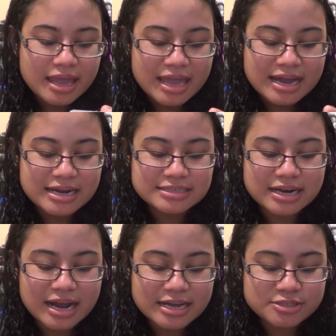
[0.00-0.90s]

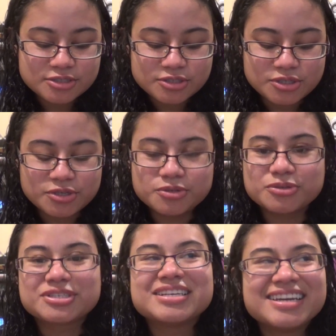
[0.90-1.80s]
And I just
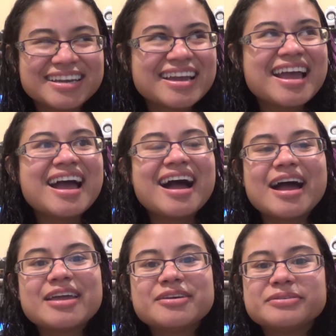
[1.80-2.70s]
used
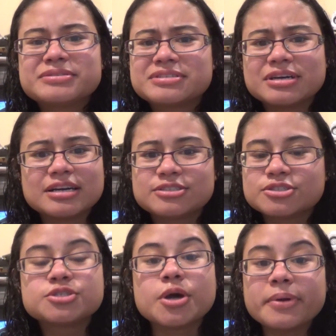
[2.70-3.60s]

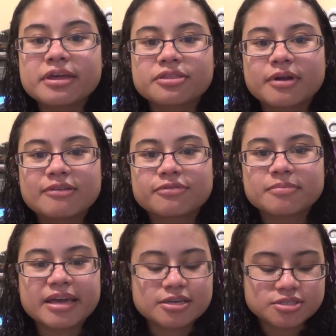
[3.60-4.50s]
just sewing thread
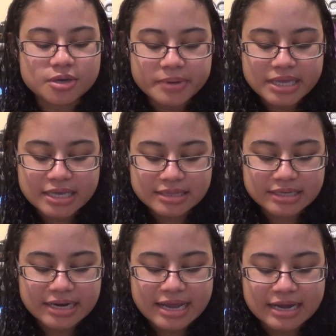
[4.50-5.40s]
from like a sewing
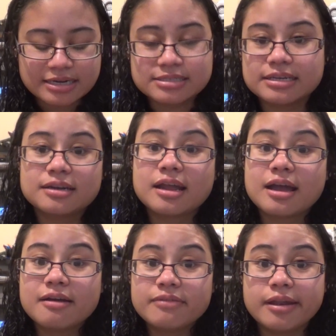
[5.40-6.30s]
kit that I had because I didn't
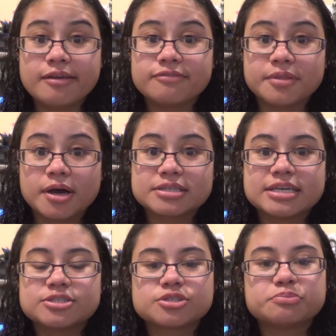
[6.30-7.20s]
have any
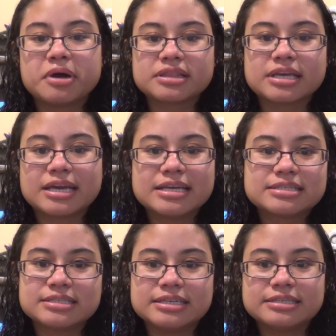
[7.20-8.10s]
floss. I just bought the
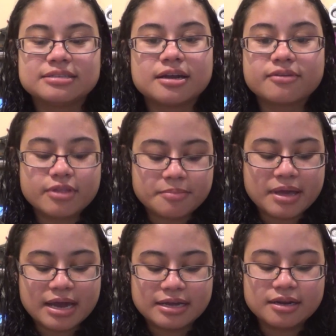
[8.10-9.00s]
kits, and none of
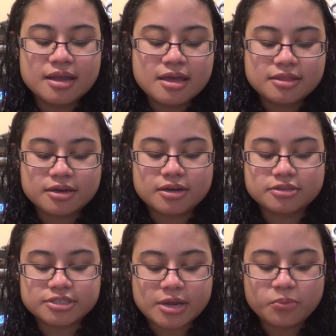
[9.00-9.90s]
them had the
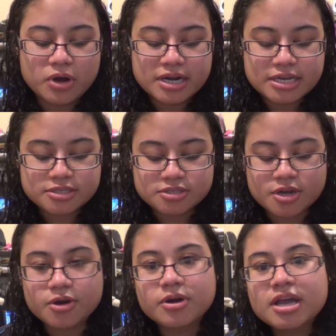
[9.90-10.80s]
colors I wanted.
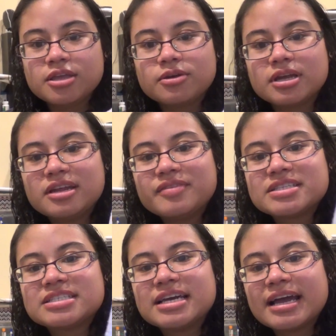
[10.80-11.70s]
So you can
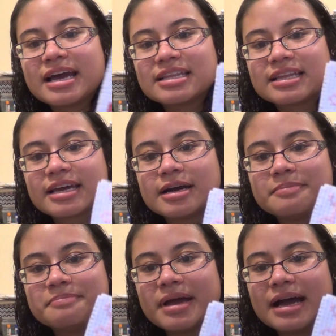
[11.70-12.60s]
even see I had like
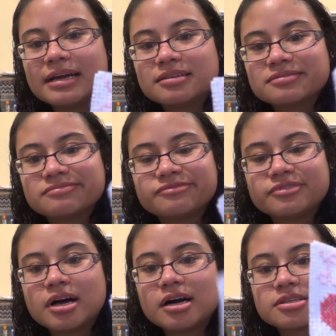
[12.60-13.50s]
a matte
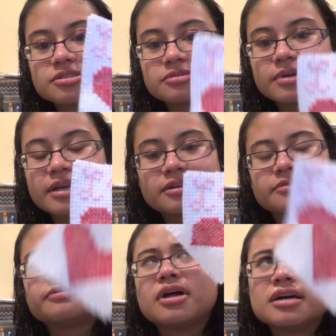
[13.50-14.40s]
floss or
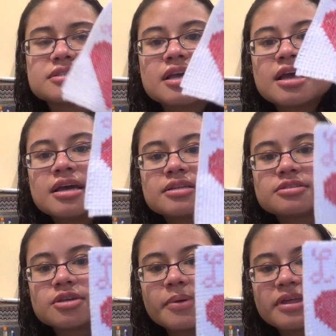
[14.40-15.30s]
regular floss
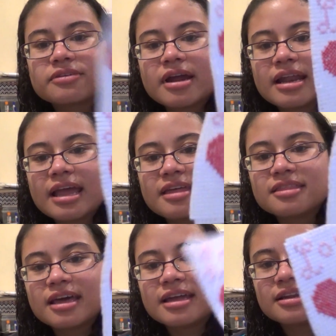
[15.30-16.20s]
sewing thread,
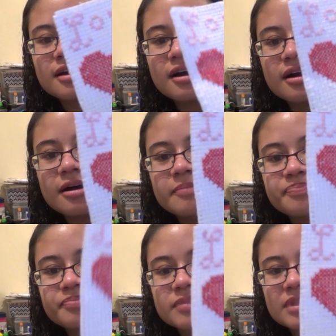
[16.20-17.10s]
and
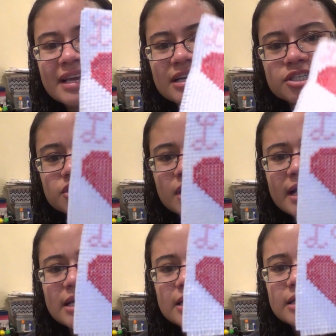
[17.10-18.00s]
then like a
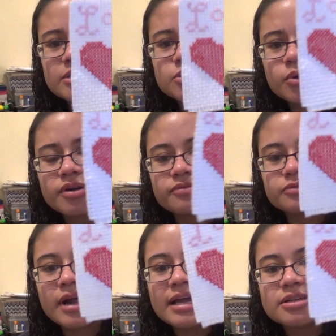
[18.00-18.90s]
shiny sort
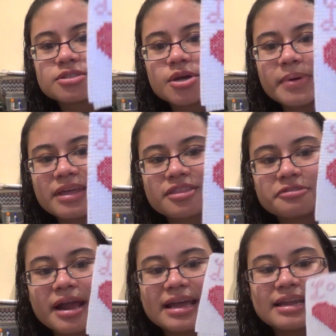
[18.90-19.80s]
of red sewing
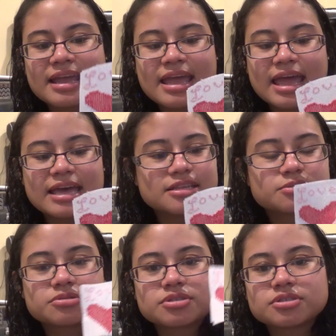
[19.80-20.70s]
thread. And
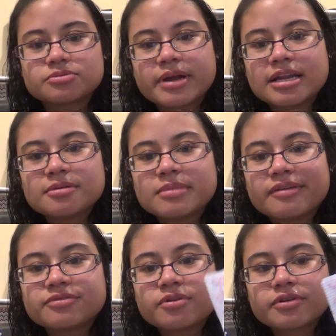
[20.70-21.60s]
this was just a random
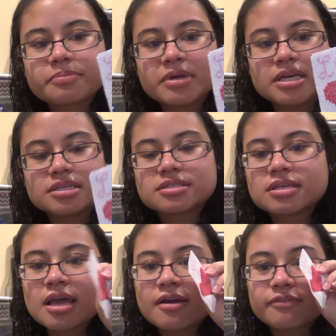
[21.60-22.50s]
leftover
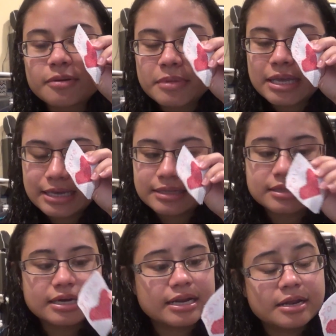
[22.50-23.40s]
piece from a
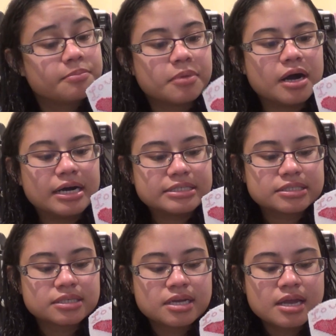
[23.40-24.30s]
kit that I'd
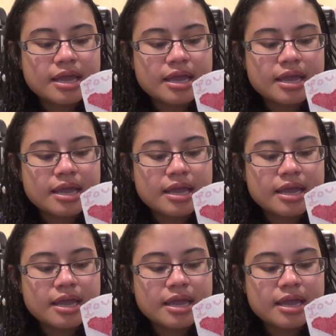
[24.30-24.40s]
bought.